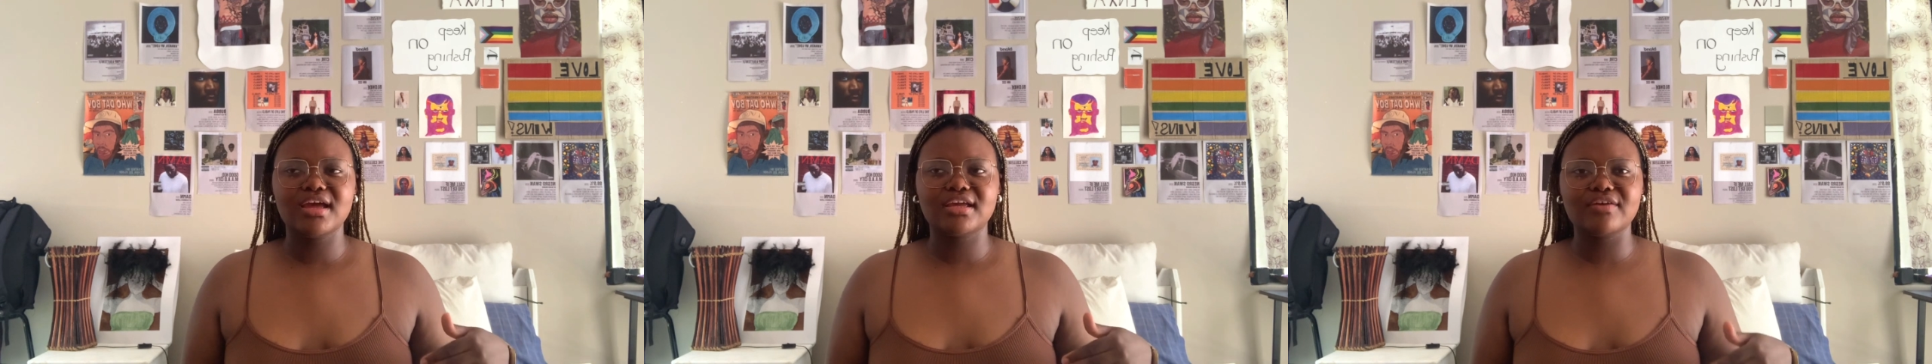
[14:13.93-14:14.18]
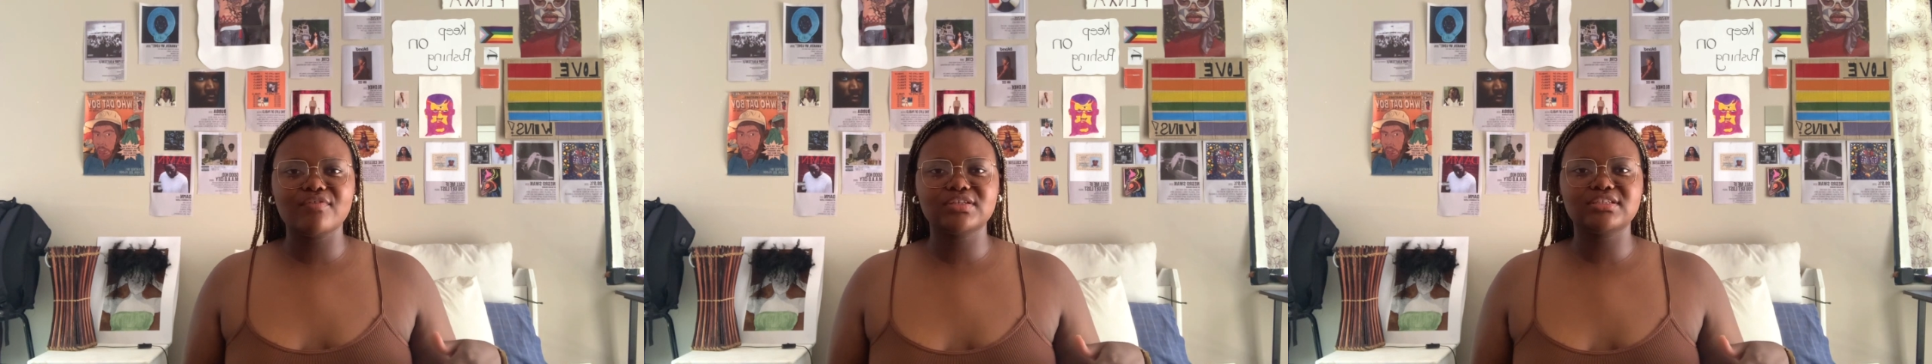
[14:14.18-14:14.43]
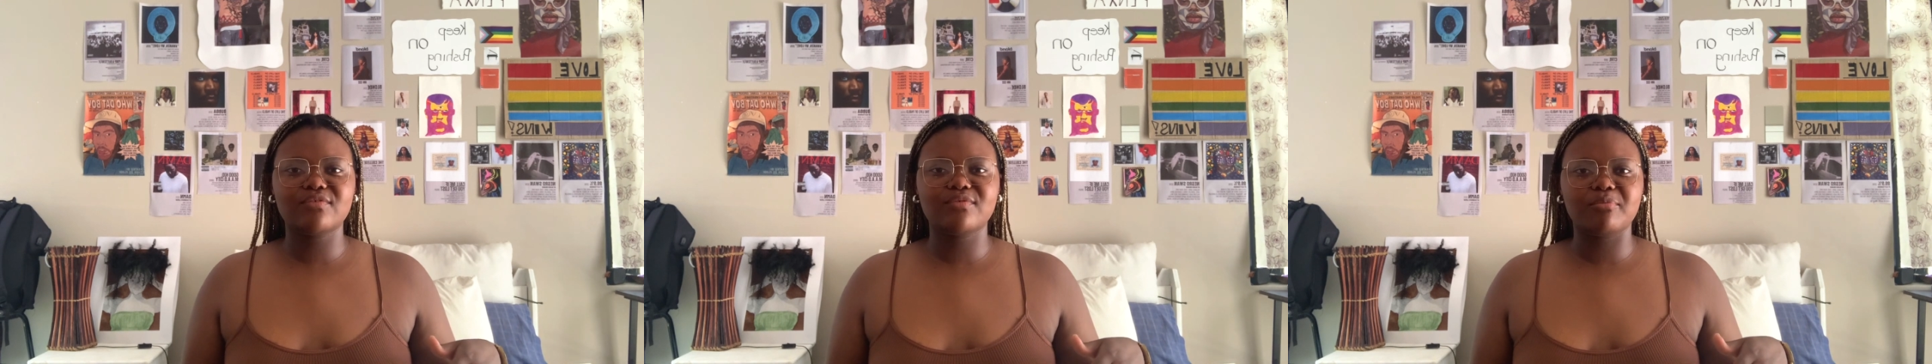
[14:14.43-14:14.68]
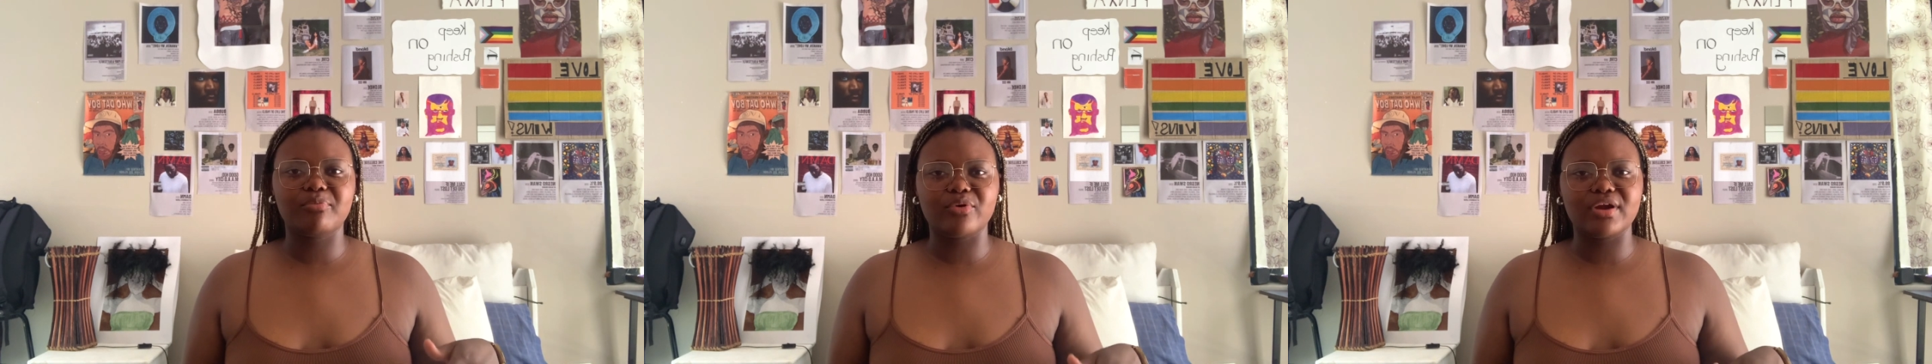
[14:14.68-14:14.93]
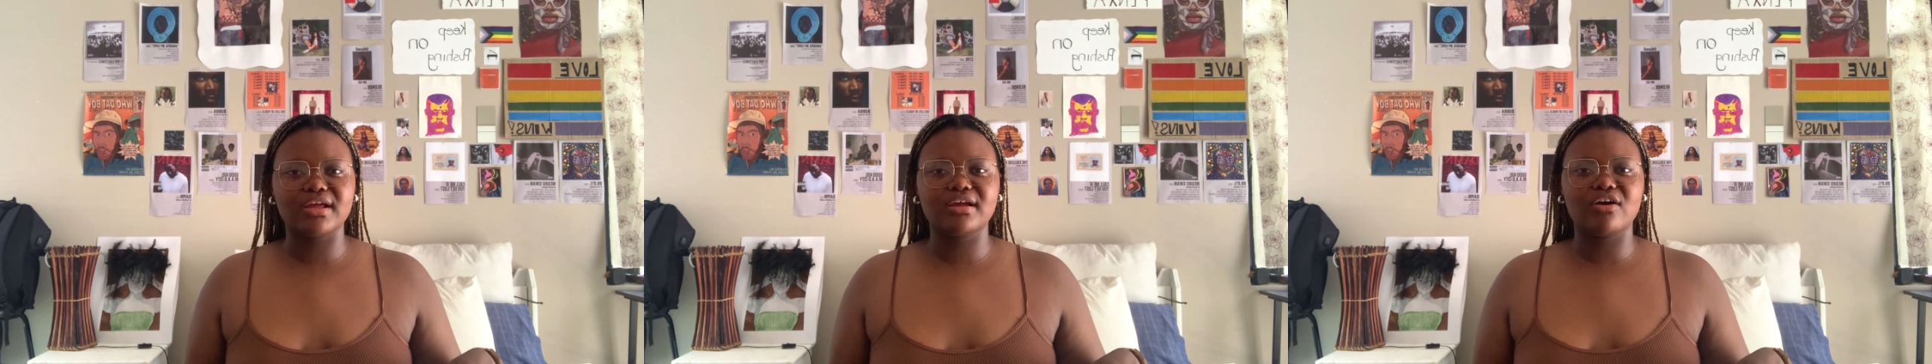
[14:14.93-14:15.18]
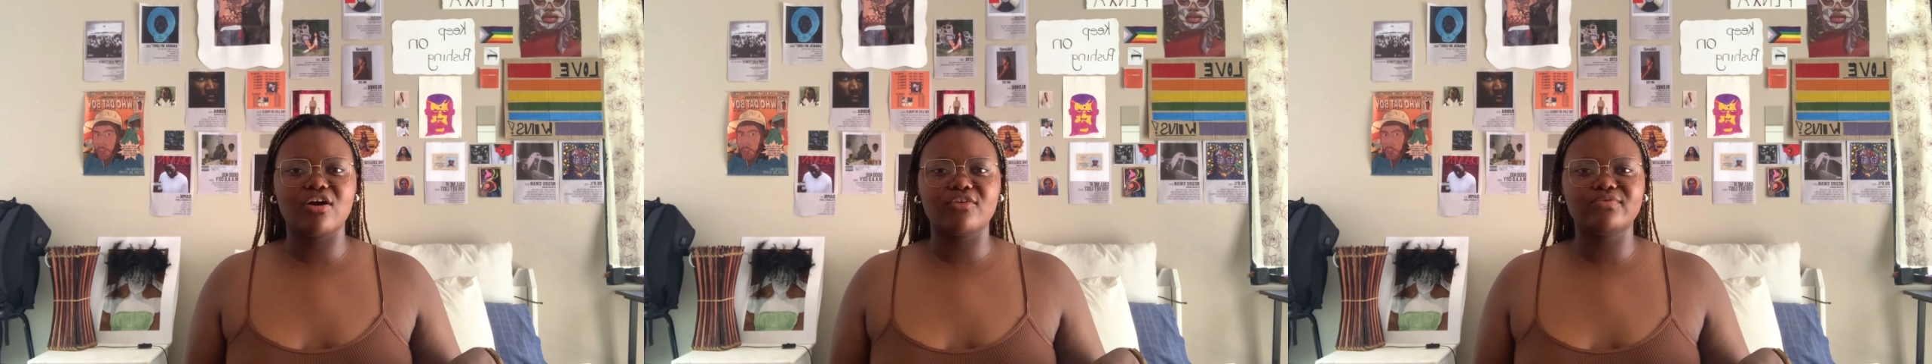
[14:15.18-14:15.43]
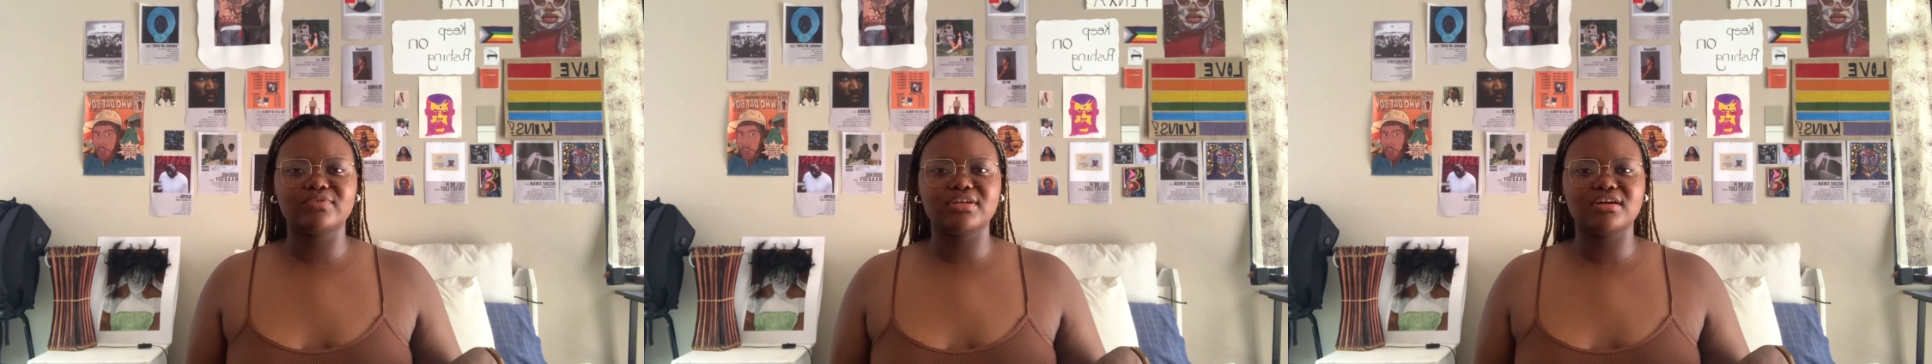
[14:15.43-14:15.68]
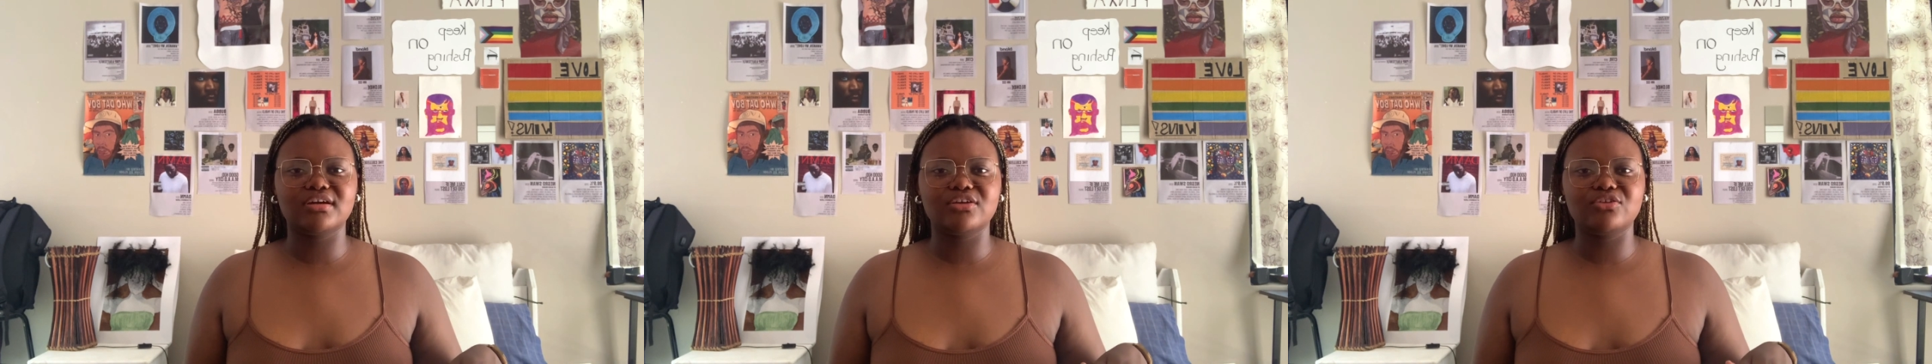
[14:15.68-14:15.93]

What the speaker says: Give yourself a break after